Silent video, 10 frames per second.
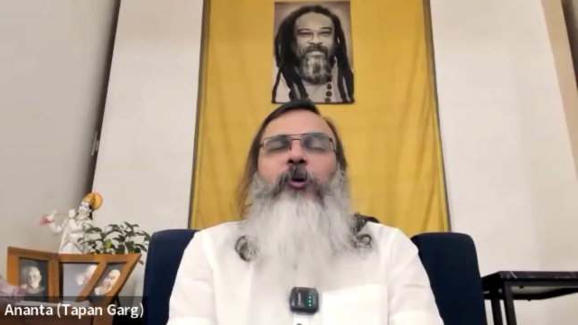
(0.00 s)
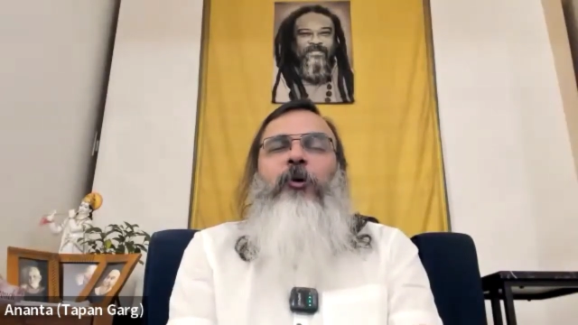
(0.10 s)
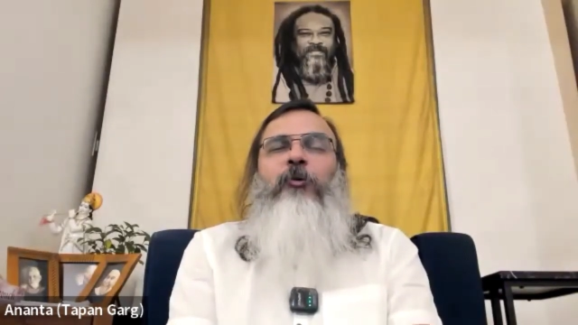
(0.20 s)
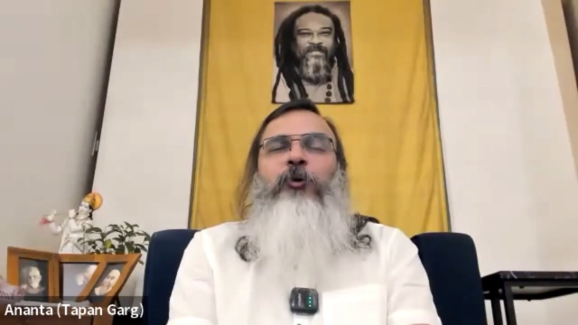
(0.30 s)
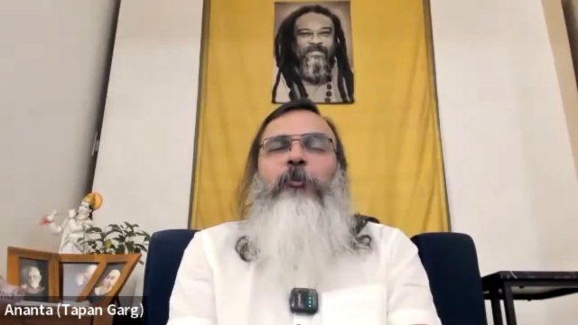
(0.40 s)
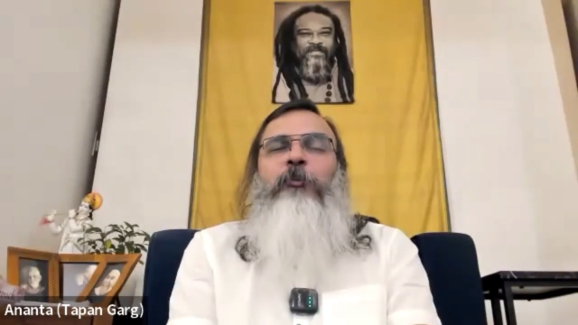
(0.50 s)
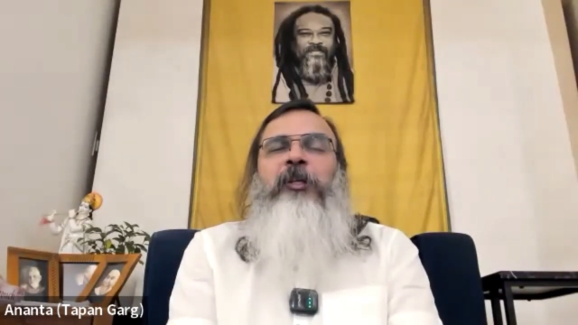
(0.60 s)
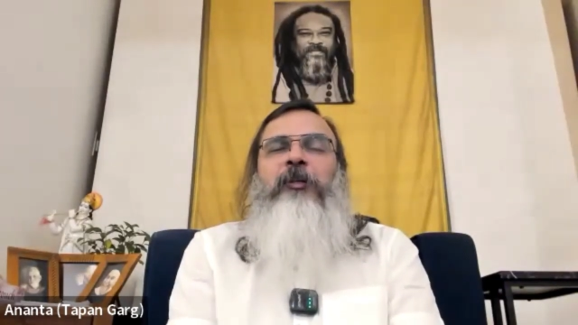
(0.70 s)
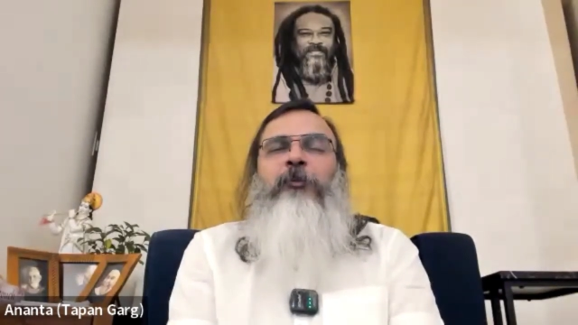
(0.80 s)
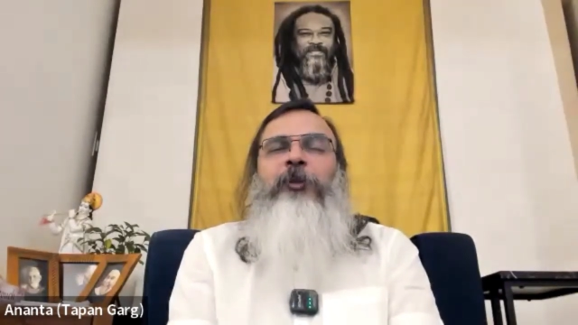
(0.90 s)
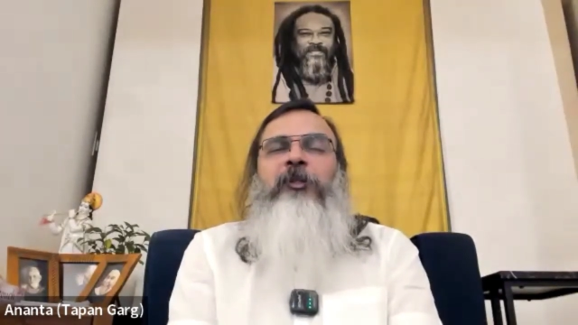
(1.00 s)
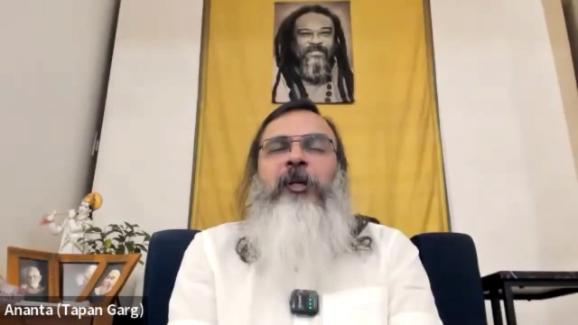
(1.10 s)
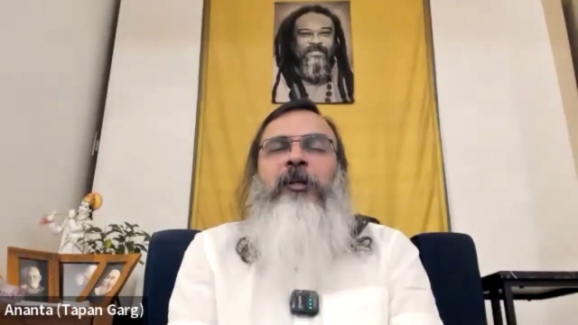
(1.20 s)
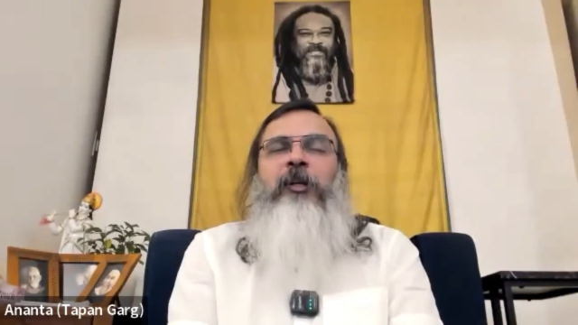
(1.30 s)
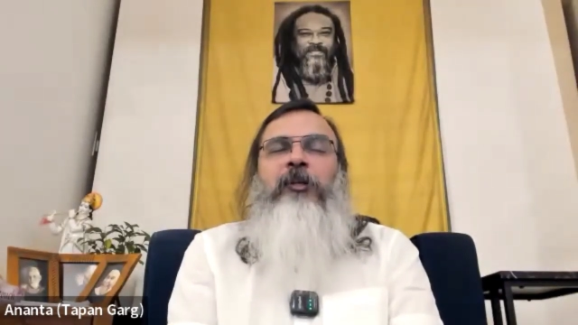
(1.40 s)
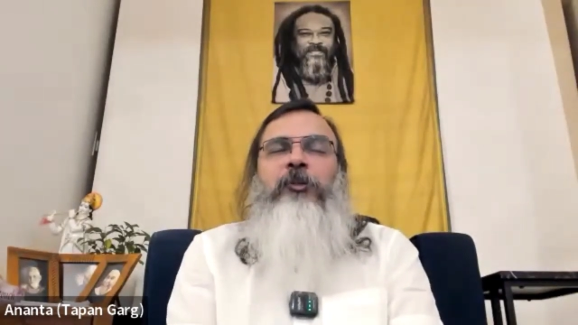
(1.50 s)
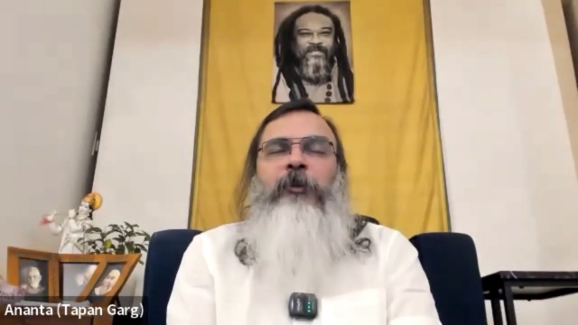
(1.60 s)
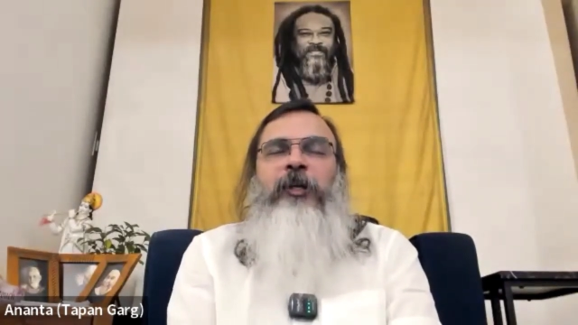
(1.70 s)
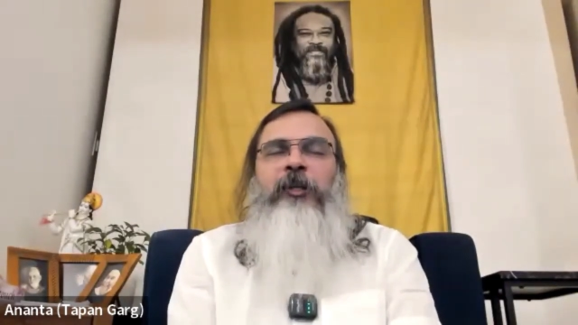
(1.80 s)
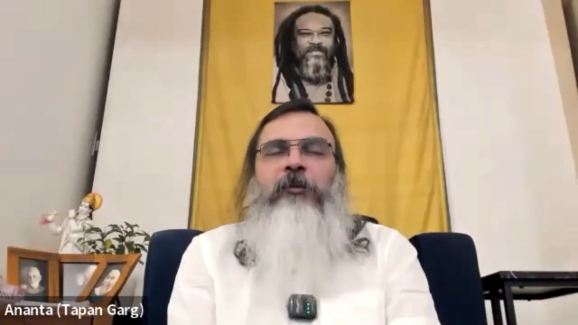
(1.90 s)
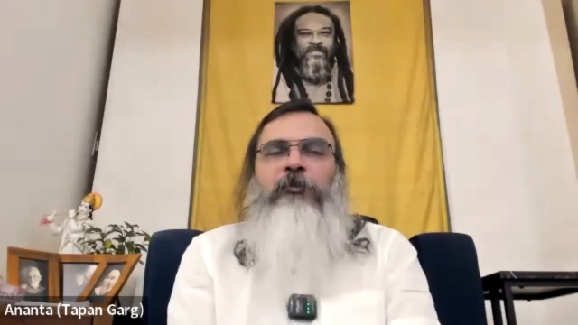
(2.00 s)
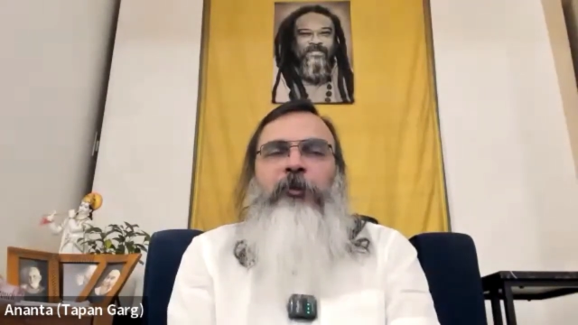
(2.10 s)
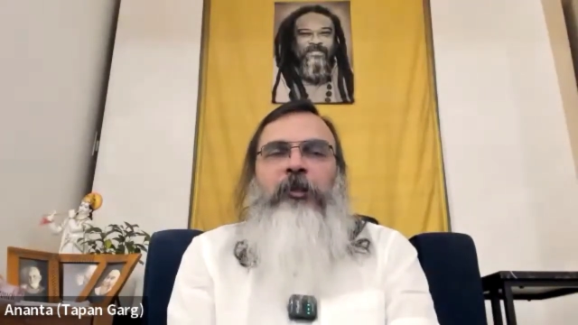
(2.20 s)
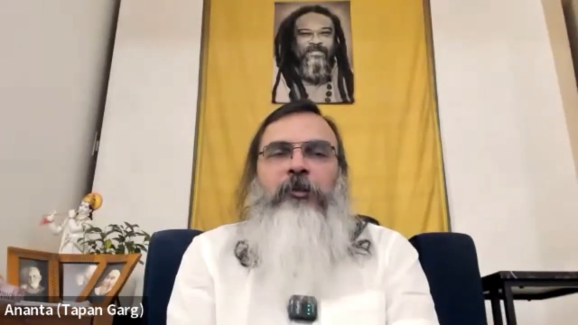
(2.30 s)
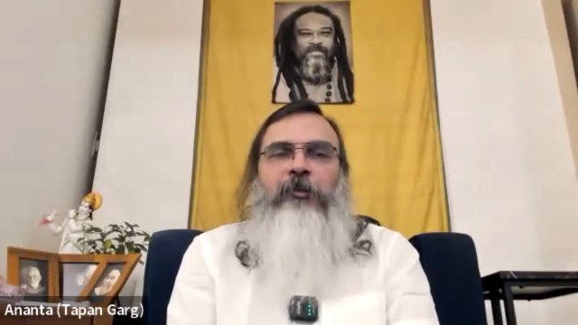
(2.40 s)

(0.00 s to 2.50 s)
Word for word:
Speaker 1: of your being which is untouched by that fear.